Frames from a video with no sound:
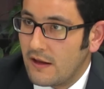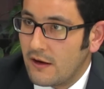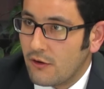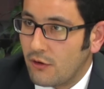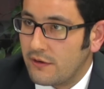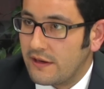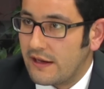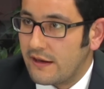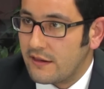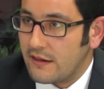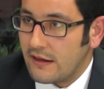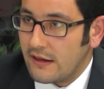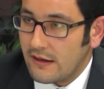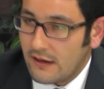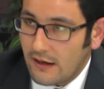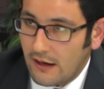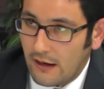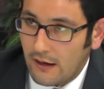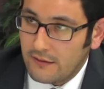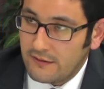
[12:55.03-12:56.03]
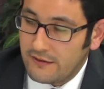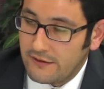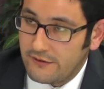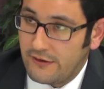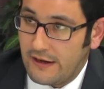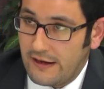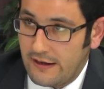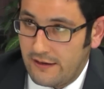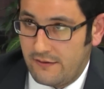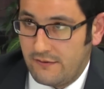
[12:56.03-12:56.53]
connecting the
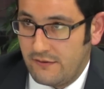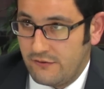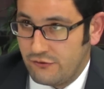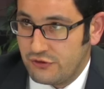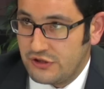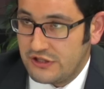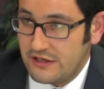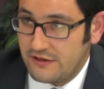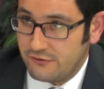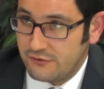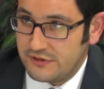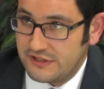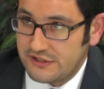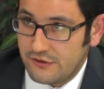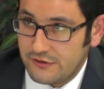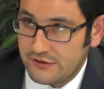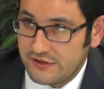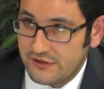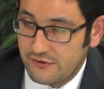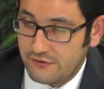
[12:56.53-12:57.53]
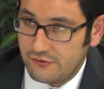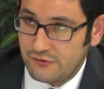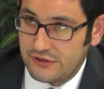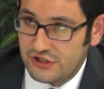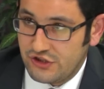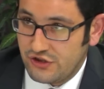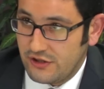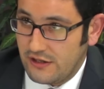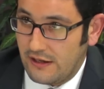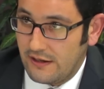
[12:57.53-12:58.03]

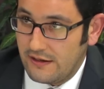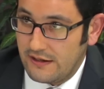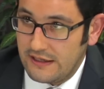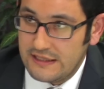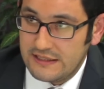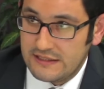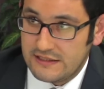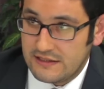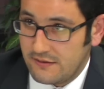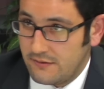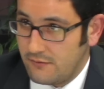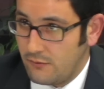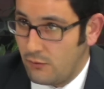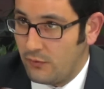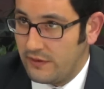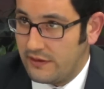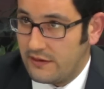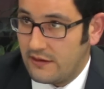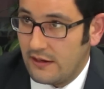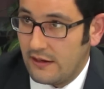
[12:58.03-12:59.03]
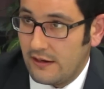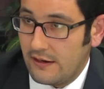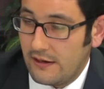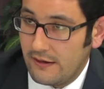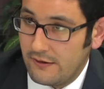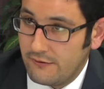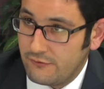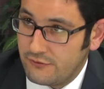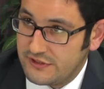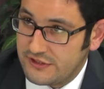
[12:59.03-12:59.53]
resource-rich east with
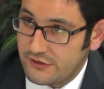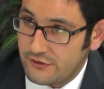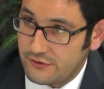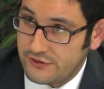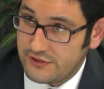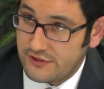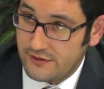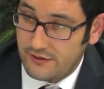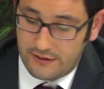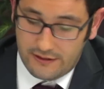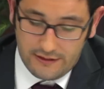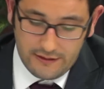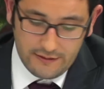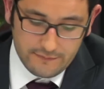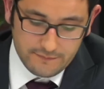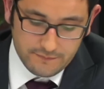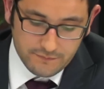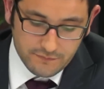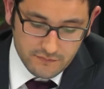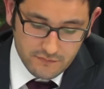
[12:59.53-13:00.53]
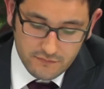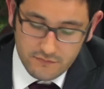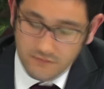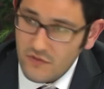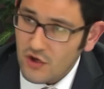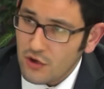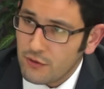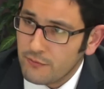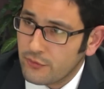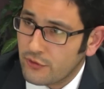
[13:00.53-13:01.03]
the
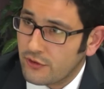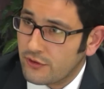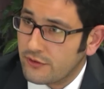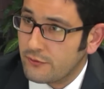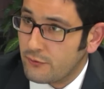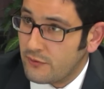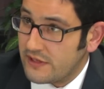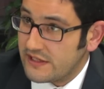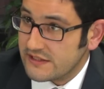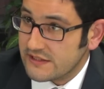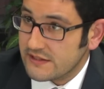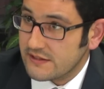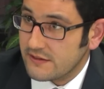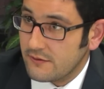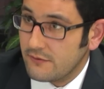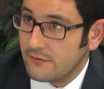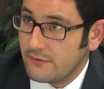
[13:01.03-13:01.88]
resource-poor west.